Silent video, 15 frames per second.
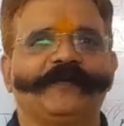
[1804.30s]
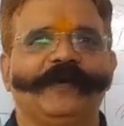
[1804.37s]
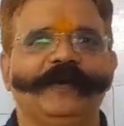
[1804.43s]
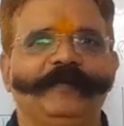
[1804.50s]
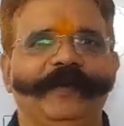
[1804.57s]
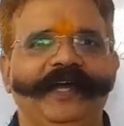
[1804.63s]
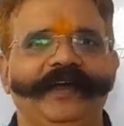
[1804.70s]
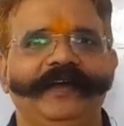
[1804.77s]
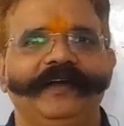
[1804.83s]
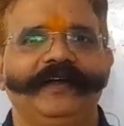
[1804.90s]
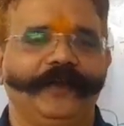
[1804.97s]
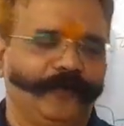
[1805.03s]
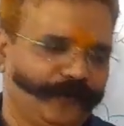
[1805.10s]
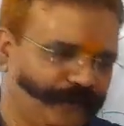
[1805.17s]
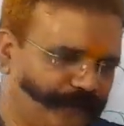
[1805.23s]
will be
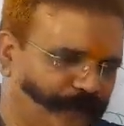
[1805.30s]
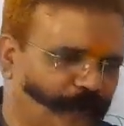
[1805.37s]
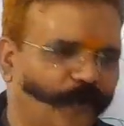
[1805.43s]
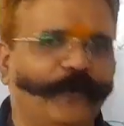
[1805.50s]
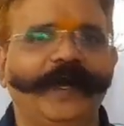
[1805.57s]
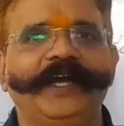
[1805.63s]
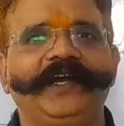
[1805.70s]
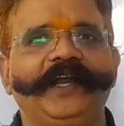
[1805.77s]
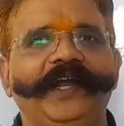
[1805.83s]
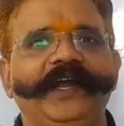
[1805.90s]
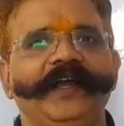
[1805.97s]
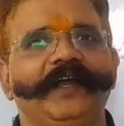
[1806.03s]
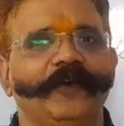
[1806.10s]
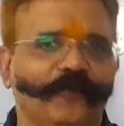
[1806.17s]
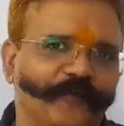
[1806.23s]

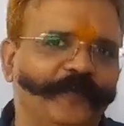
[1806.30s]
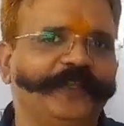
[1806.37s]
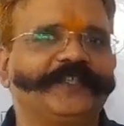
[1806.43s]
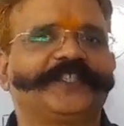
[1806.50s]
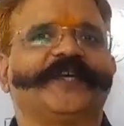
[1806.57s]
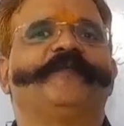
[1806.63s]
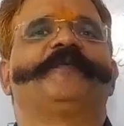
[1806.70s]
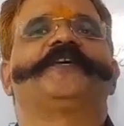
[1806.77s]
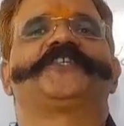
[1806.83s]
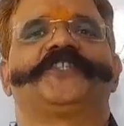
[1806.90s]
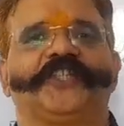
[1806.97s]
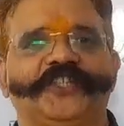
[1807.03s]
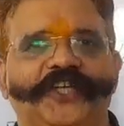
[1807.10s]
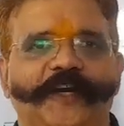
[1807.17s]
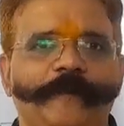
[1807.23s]
flowability with some
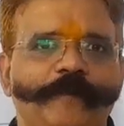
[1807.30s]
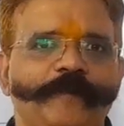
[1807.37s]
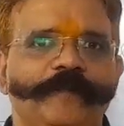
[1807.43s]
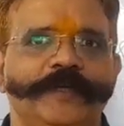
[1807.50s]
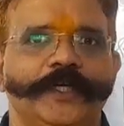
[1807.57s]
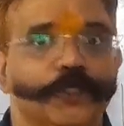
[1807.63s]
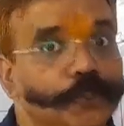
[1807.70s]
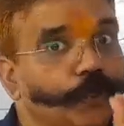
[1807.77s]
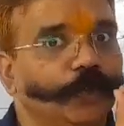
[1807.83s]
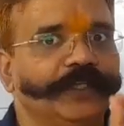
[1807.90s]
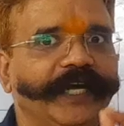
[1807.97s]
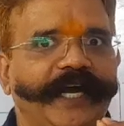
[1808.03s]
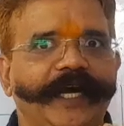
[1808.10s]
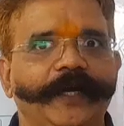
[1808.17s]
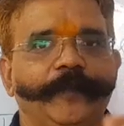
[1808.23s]
restriction, so
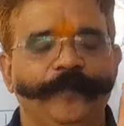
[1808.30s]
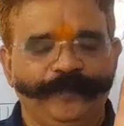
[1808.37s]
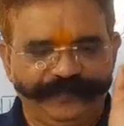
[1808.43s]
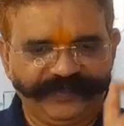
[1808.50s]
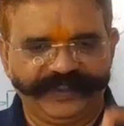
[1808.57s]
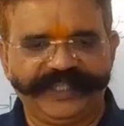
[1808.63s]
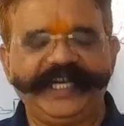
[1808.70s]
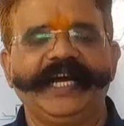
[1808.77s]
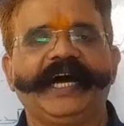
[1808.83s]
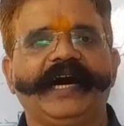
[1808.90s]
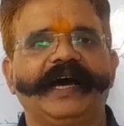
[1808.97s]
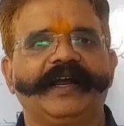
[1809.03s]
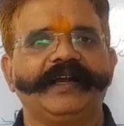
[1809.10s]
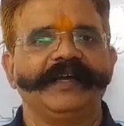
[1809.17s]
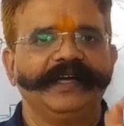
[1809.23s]
that they
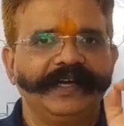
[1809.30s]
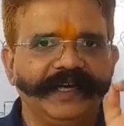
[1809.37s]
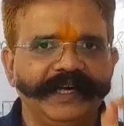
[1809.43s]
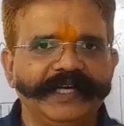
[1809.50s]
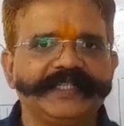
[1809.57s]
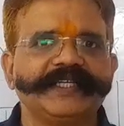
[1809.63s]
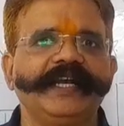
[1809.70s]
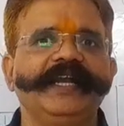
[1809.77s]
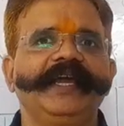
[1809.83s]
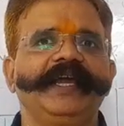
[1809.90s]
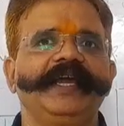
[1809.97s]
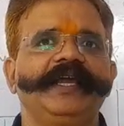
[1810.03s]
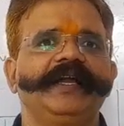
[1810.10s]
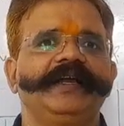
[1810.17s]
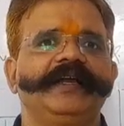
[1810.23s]
are
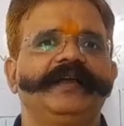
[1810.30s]
easily